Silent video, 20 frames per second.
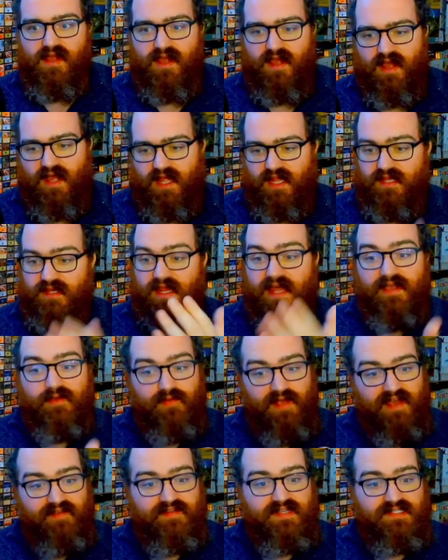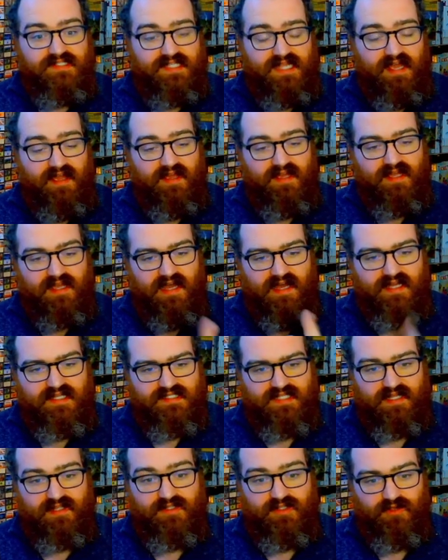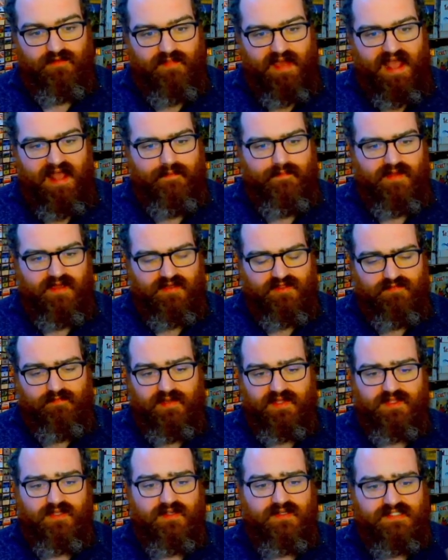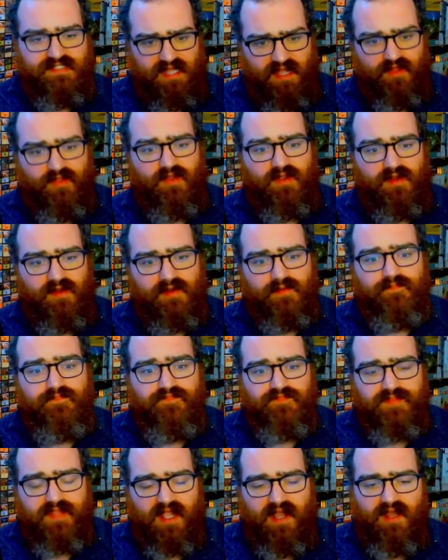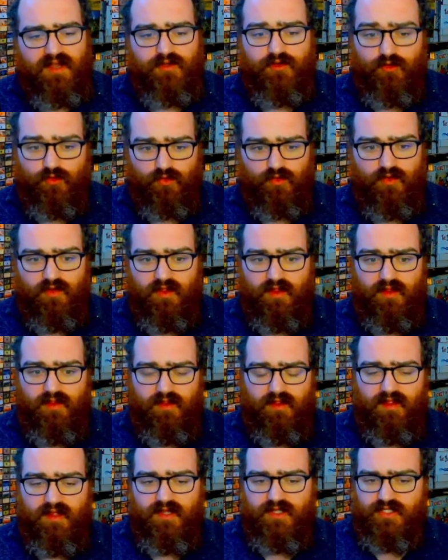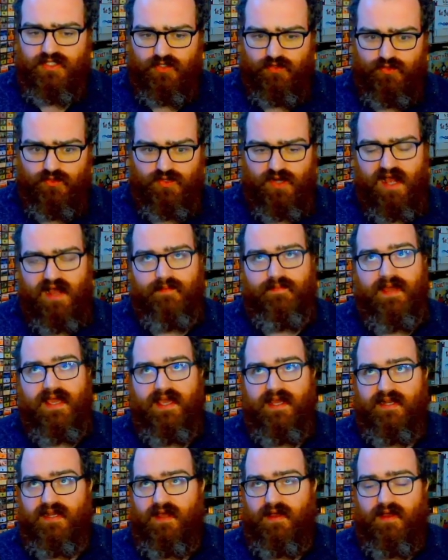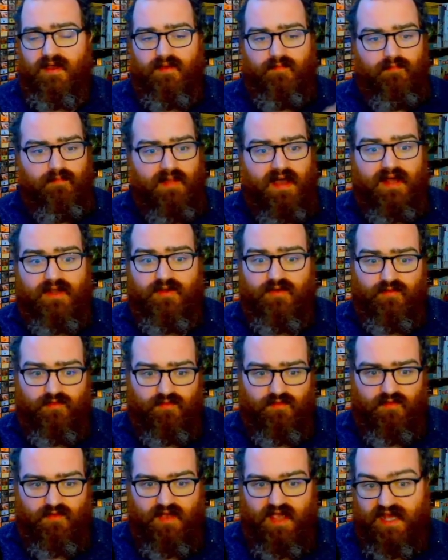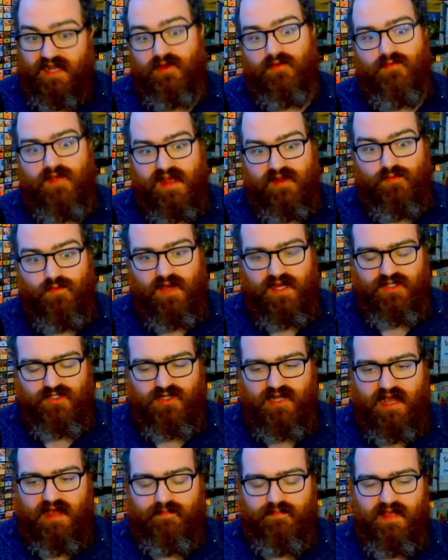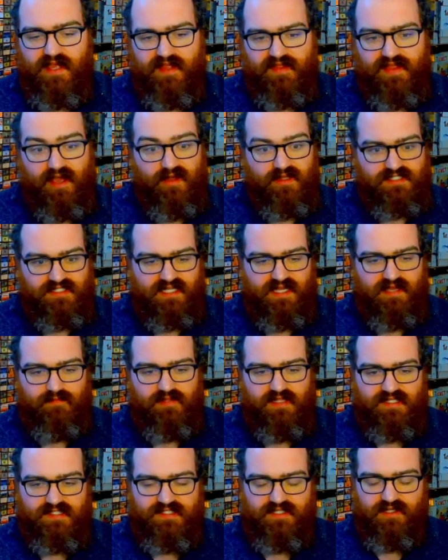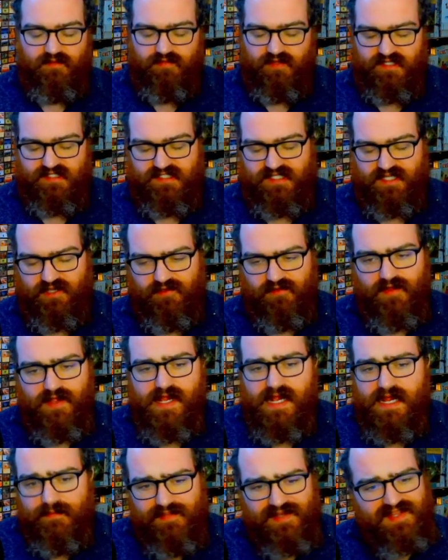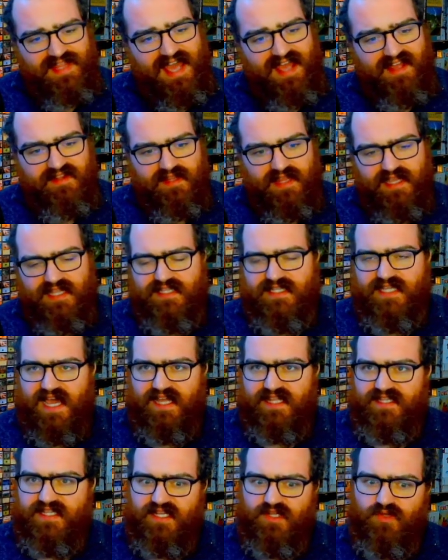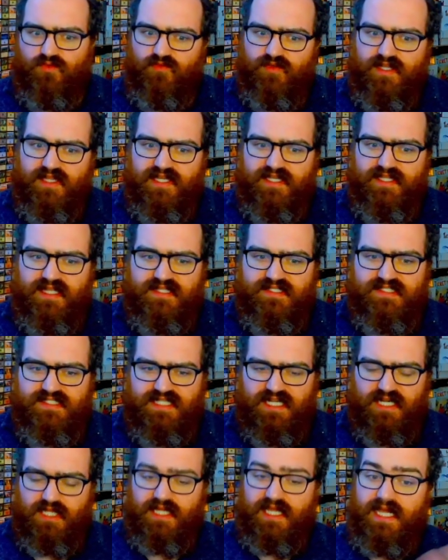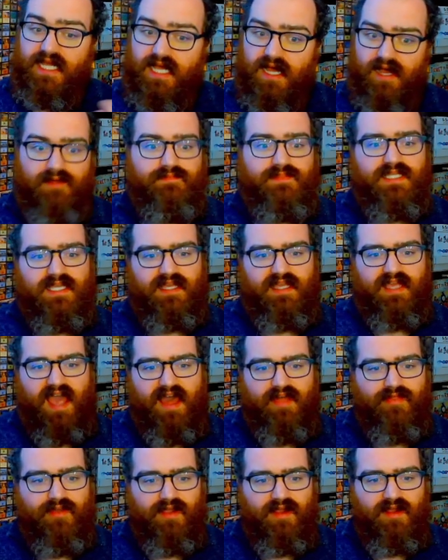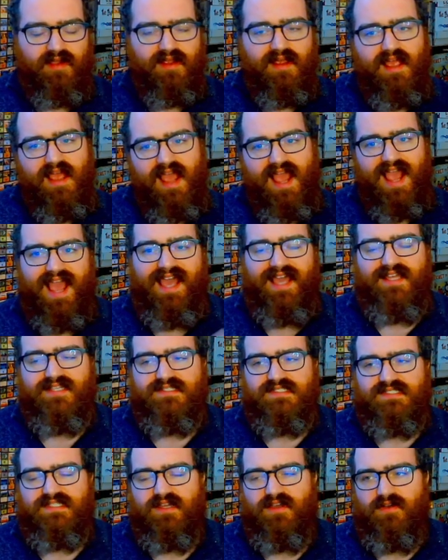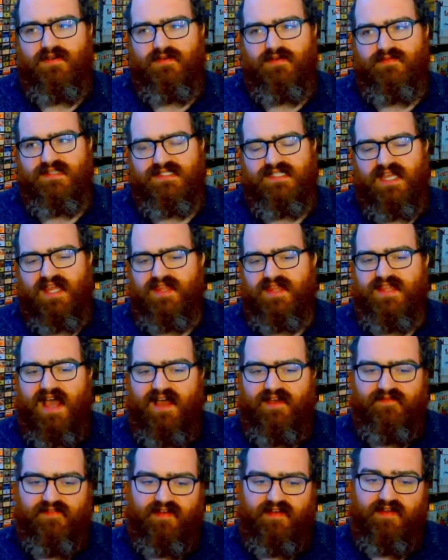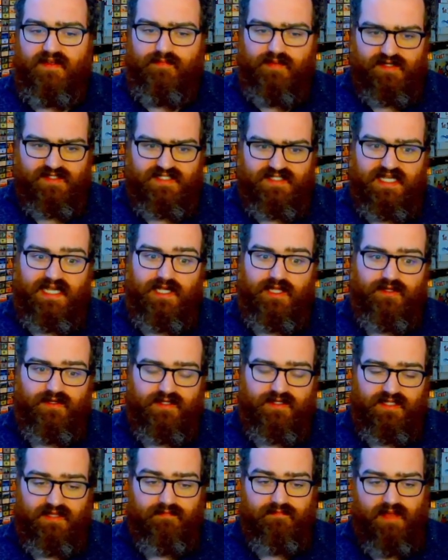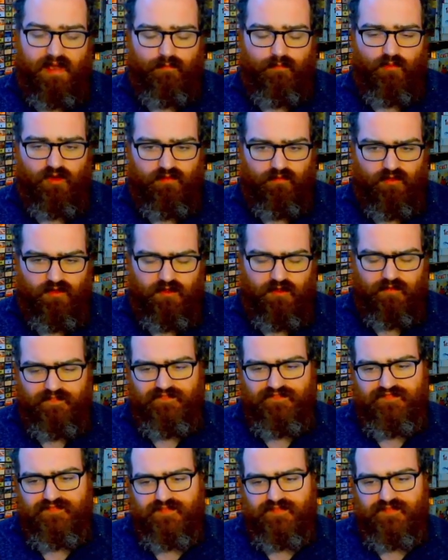Like we have Kazandu Mammoth, but there's other Gruul 2-drop and a mono and a red 1-drop that also get +2/+2. But that like deck didn't really necessarily come together, and so it was not very particularly memorable.